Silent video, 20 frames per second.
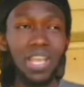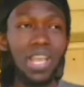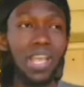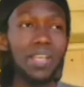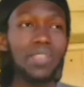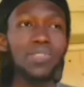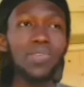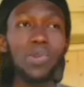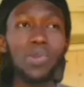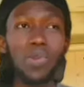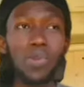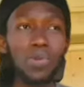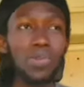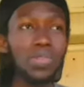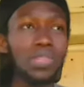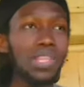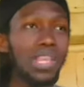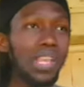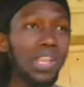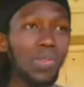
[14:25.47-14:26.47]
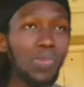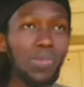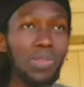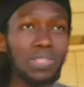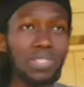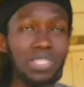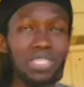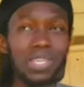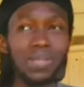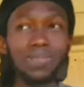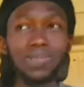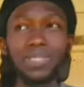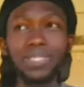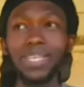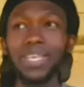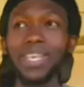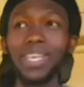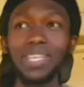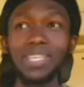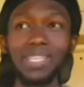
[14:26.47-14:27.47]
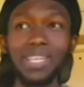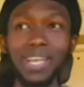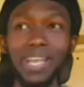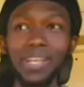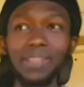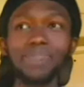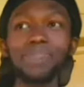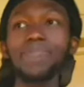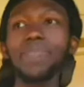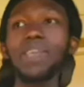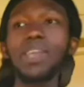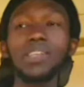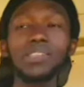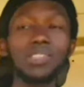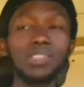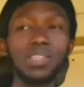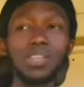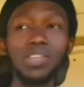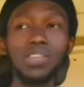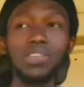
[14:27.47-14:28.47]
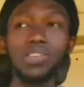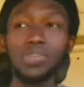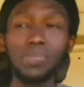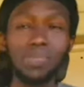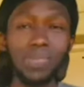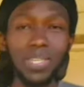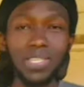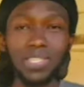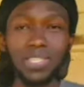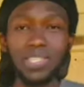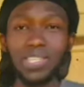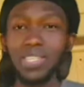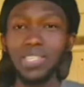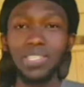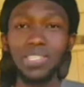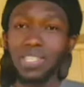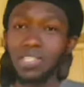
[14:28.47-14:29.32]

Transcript: And the whole thing with Jim saying that it's none of their business,